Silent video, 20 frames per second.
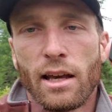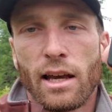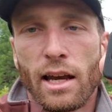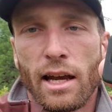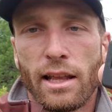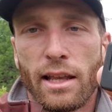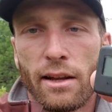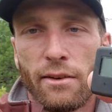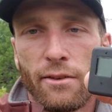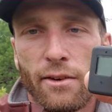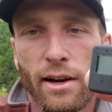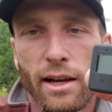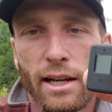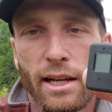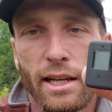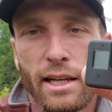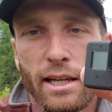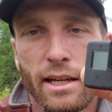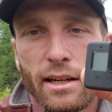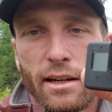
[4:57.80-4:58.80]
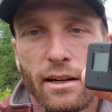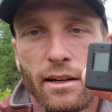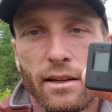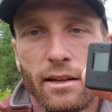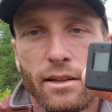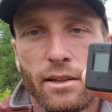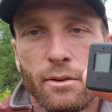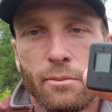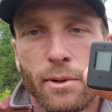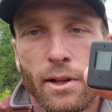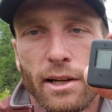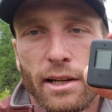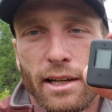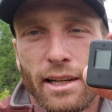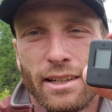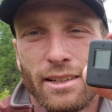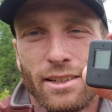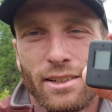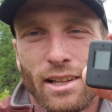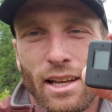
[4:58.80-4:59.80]
And then right here, you plug
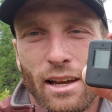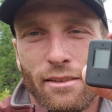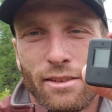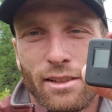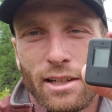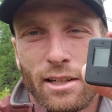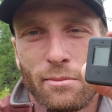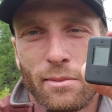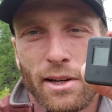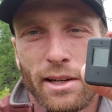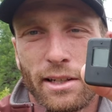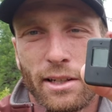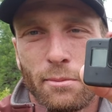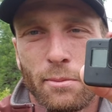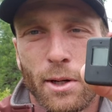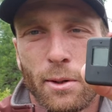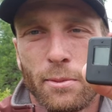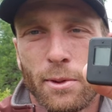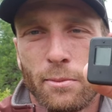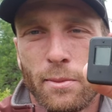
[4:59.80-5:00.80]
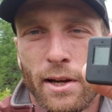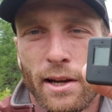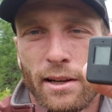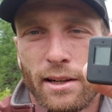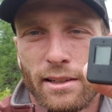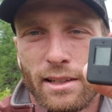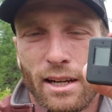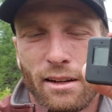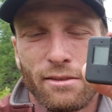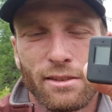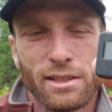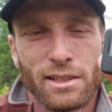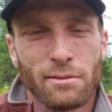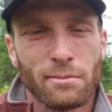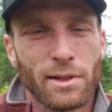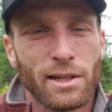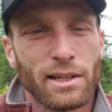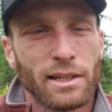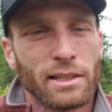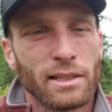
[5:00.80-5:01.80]
in your lavalier mic, your Purple Panda lavalier
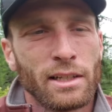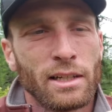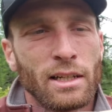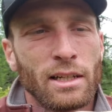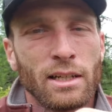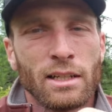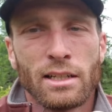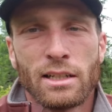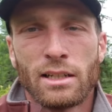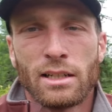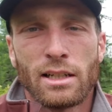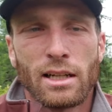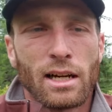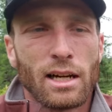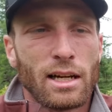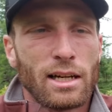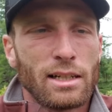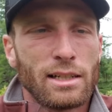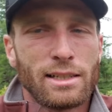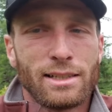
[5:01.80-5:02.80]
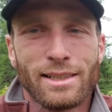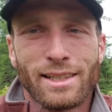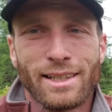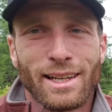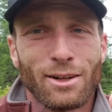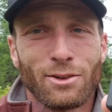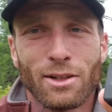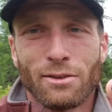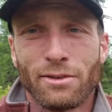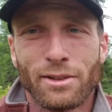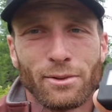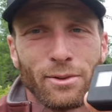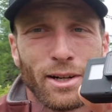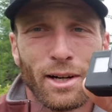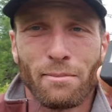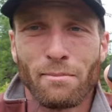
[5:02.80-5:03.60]
mic. Uh, and then however you want to